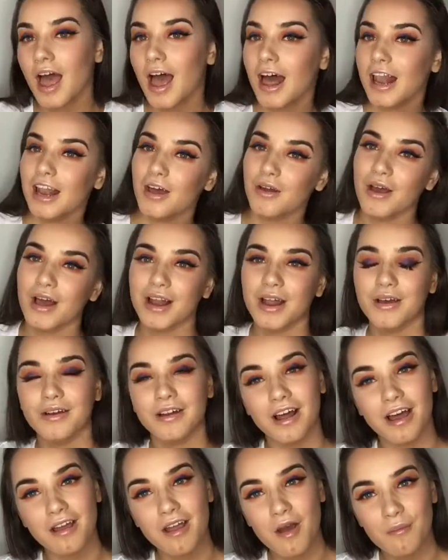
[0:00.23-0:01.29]
Hello, hello,
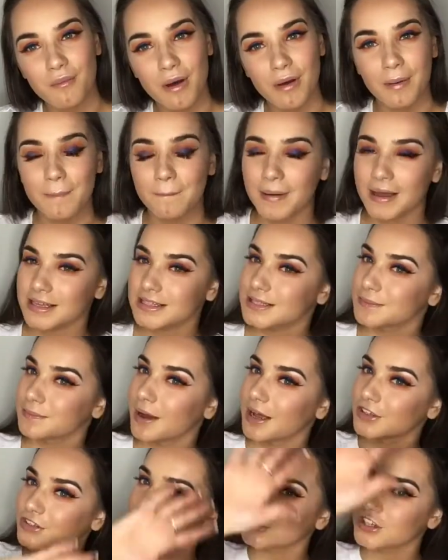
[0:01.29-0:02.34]
hello, and welcome back to
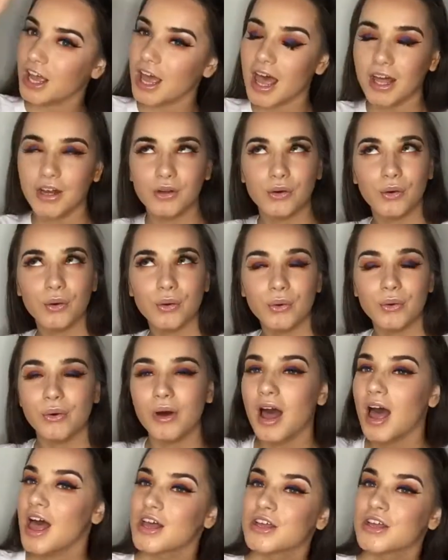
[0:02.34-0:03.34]
my channel.